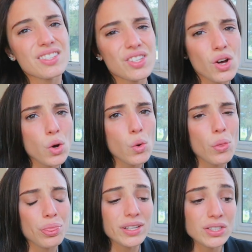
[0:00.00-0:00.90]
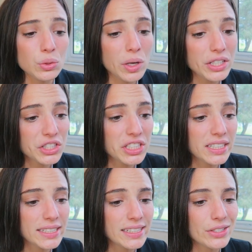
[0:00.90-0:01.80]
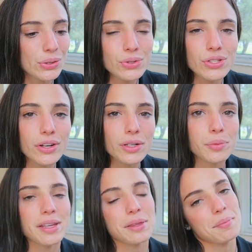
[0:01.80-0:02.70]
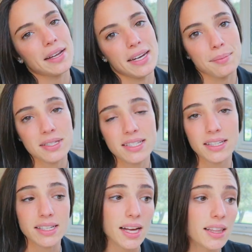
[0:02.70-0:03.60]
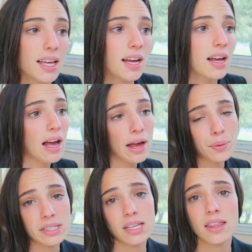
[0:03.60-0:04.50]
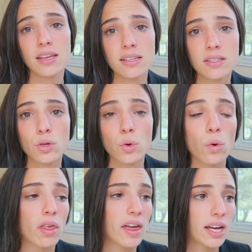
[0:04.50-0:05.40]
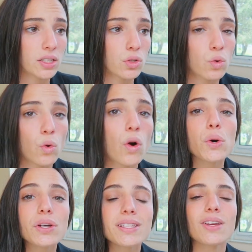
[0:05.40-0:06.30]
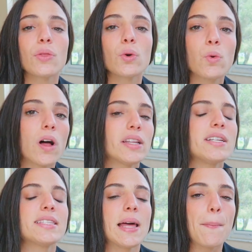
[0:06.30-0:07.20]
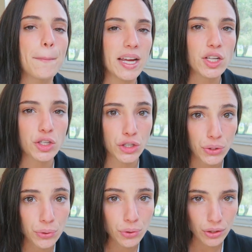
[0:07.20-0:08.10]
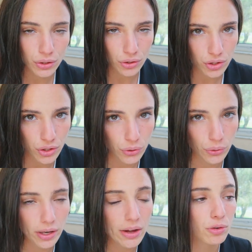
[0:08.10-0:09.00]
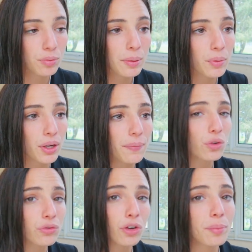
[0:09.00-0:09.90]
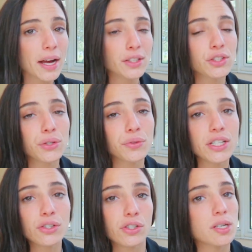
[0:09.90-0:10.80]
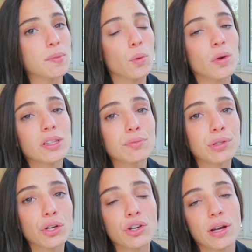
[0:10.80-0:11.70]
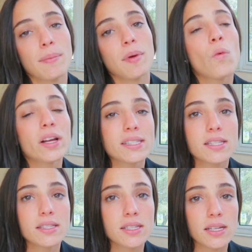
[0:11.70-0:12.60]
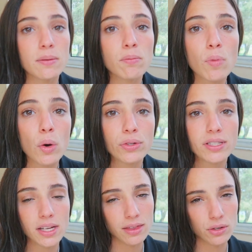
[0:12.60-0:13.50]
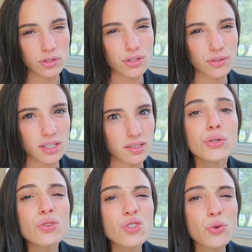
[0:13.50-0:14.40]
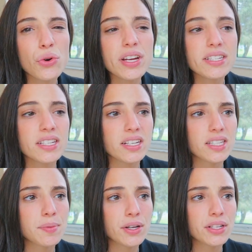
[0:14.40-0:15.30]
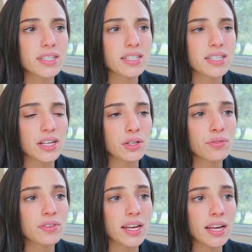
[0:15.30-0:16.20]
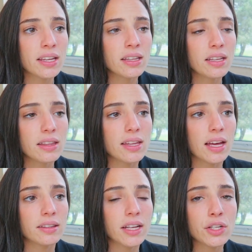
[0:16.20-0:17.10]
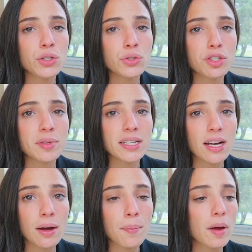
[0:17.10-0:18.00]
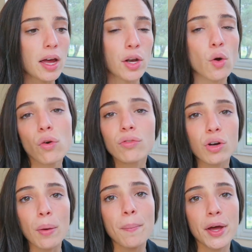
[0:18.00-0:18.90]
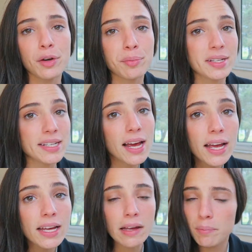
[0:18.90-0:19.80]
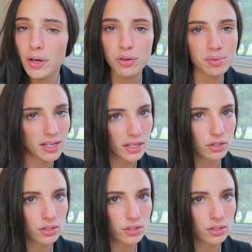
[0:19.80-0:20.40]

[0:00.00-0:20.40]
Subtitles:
So this question, don't start it with my name is Daniela, I went to this school, that school. Focus on the qualities that make you you. And remember, refer back to your research about what the program wants to see most in their student. Use stories and experiences that you've gained that led you to become an overall better PA and better PA